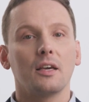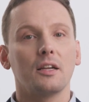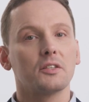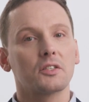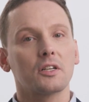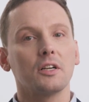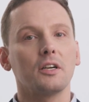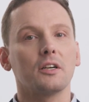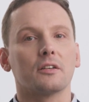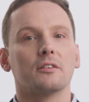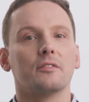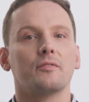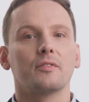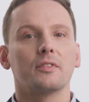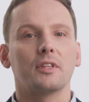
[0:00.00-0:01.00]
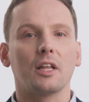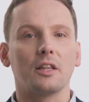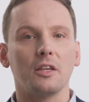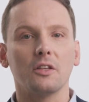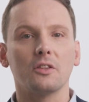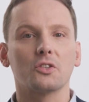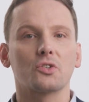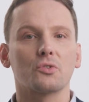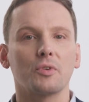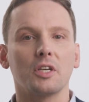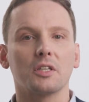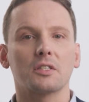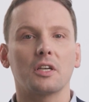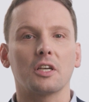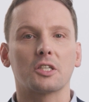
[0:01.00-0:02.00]
It is clear that the
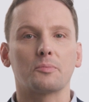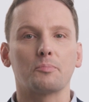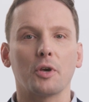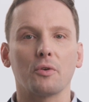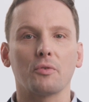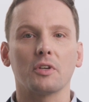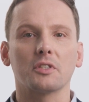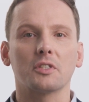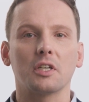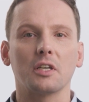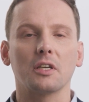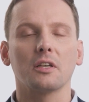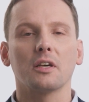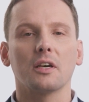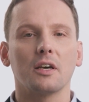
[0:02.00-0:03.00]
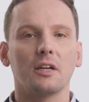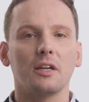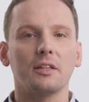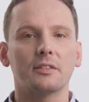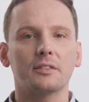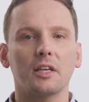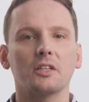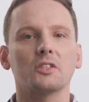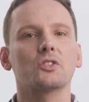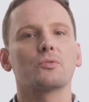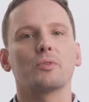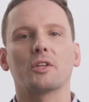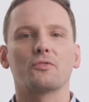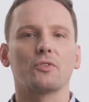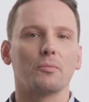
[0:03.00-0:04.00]
industry is experiencing an intense
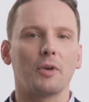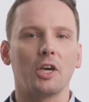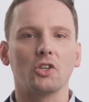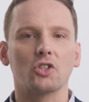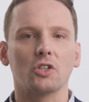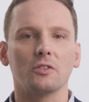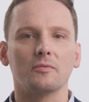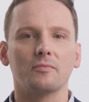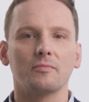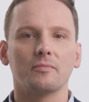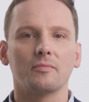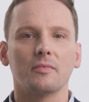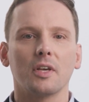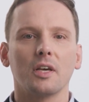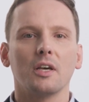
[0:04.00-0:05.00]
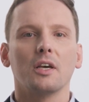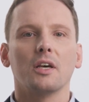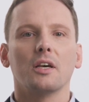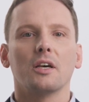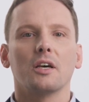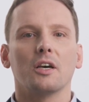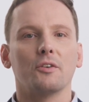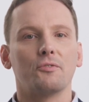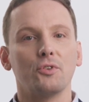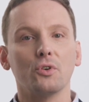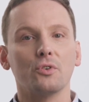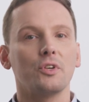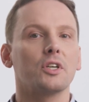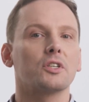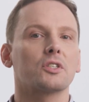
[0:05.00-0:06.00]
transformation. A
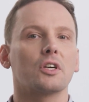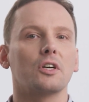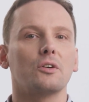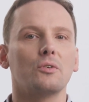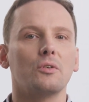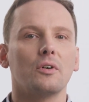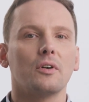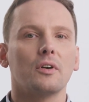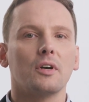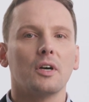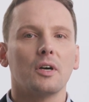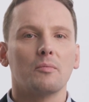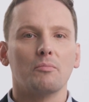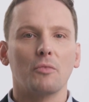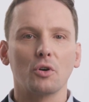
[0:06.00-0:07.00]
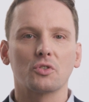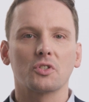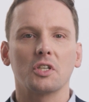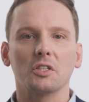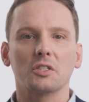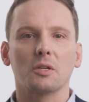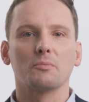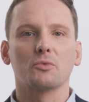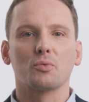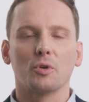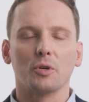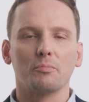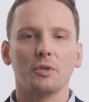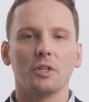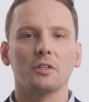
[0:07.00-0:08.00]
few years ago, most systems
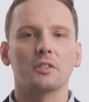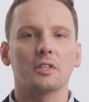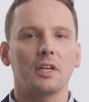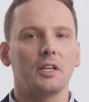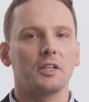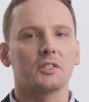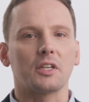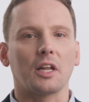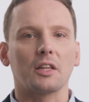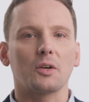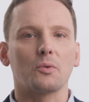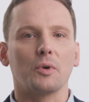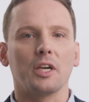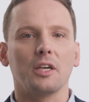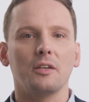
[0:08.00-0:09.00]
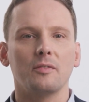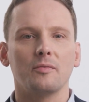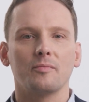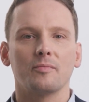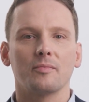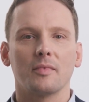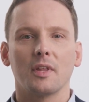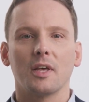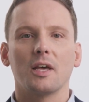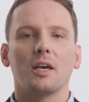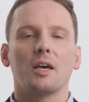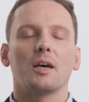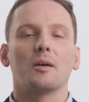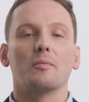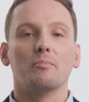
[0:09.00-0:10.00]
were built in a static way.
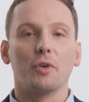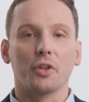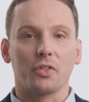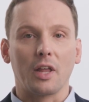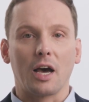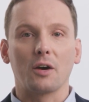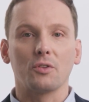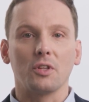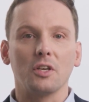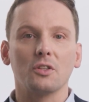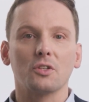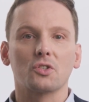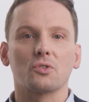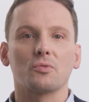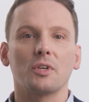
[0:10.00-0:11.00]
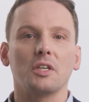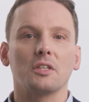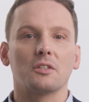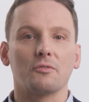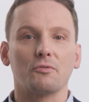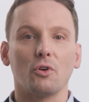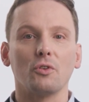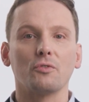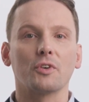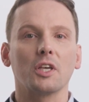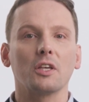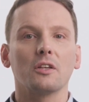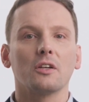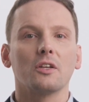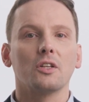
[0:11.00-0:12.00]
But now the industry is
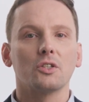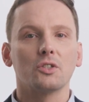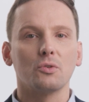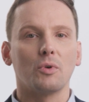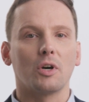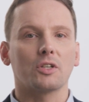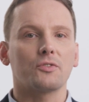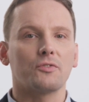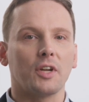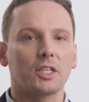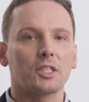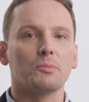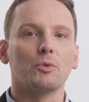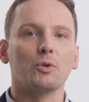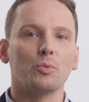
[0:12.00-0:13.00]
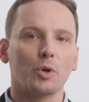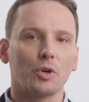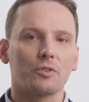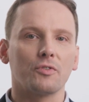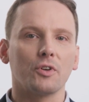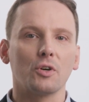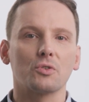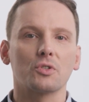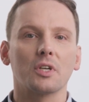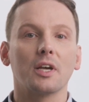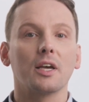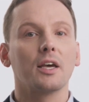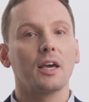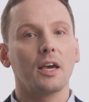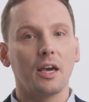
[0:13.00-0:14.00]
evolving towards flexible workflows
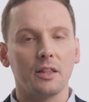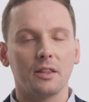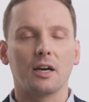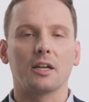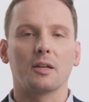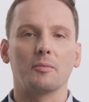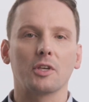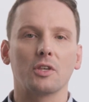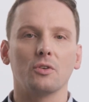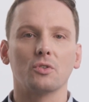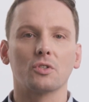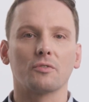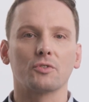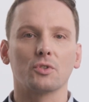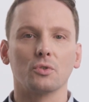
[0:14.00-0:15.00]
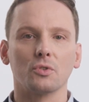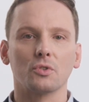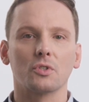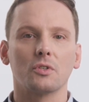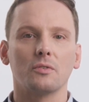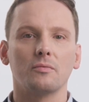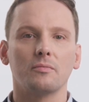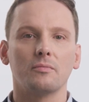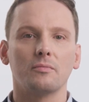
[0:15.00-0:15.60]
and dynamic use of tools.